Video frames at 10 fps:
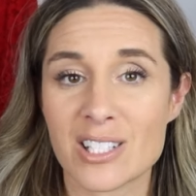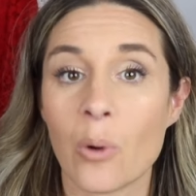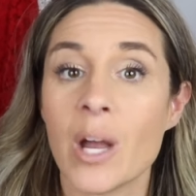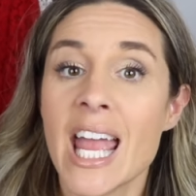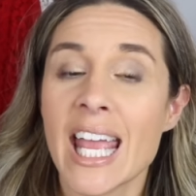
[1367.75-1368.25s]

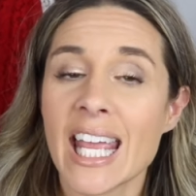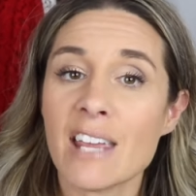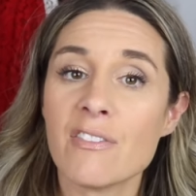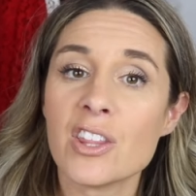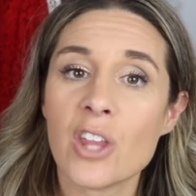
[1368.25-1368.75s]
So
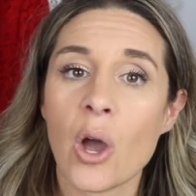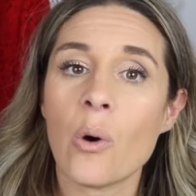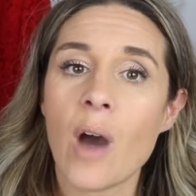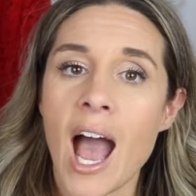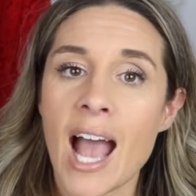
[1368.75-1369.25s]
even
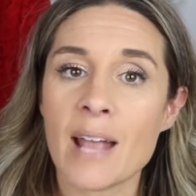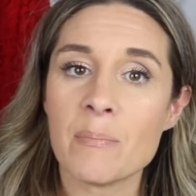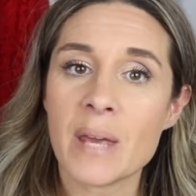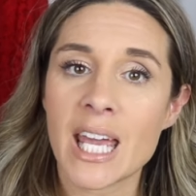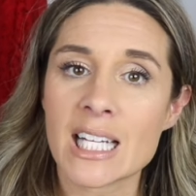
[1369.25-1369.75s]
though I
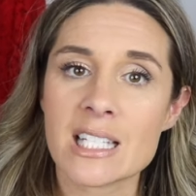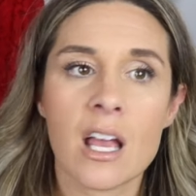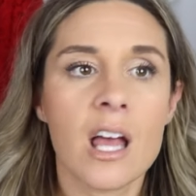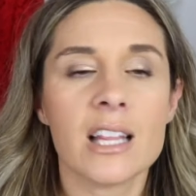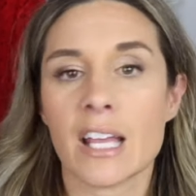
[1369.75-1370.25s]
picked,
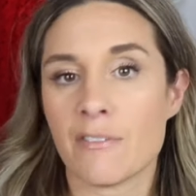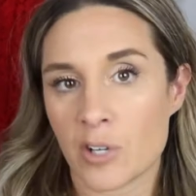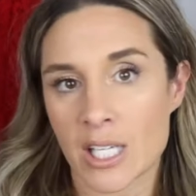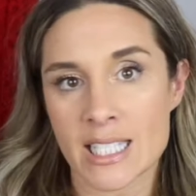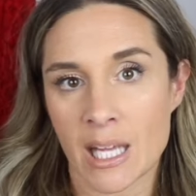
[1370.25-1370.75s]
like, for
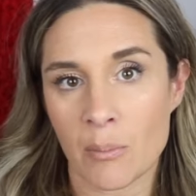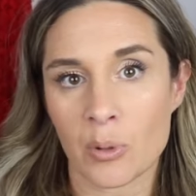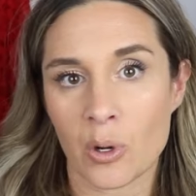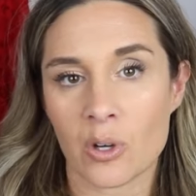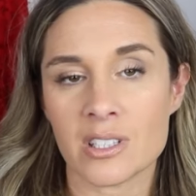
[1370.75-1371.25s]

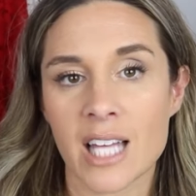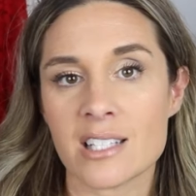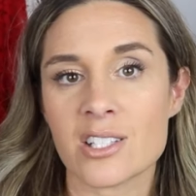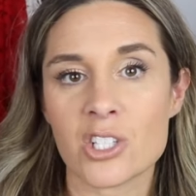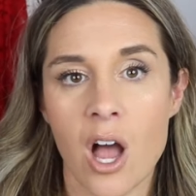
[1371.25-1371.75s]
example,
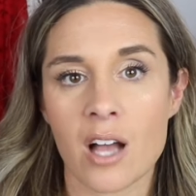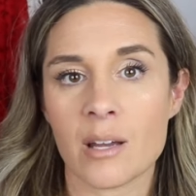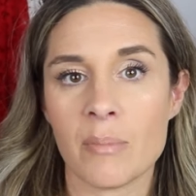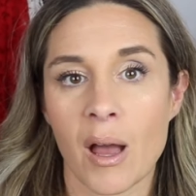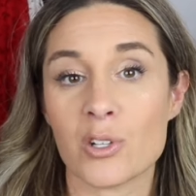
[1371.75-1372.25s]
let's talk
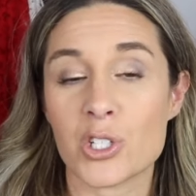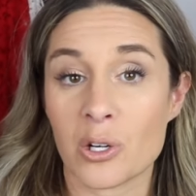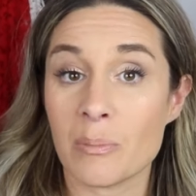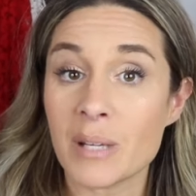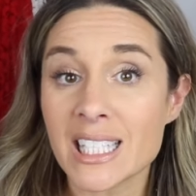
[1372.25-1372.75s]
about
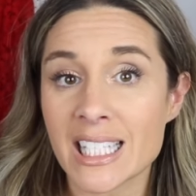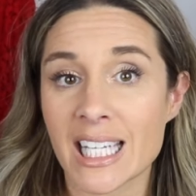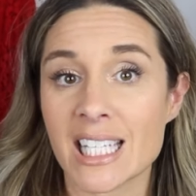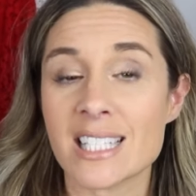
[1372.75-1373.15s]
durability.